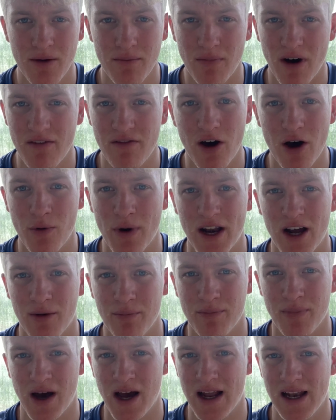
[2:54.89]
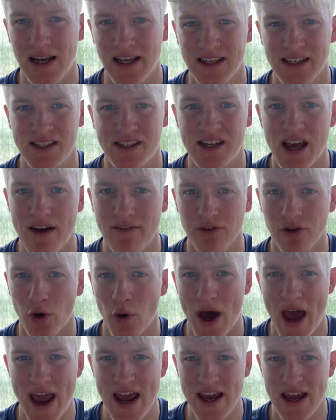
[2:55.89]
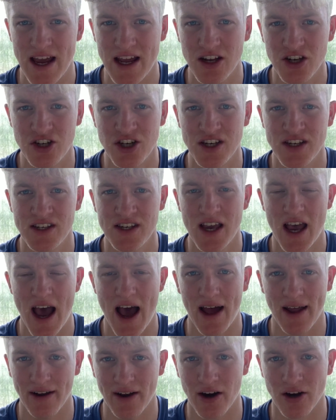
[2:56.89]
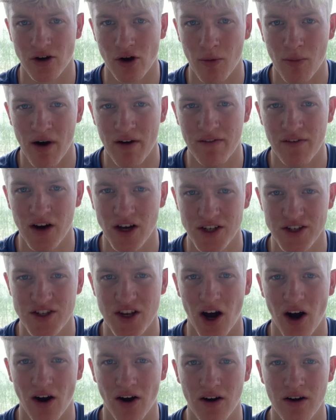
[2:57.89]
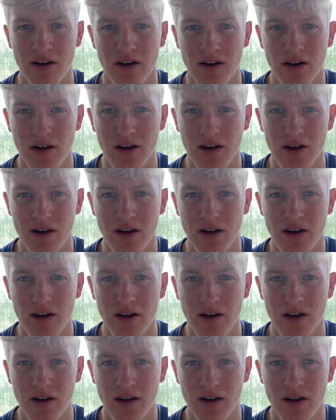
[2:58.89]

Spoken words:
My vert went up by at least 7 or 8 inches and I got my first dunk.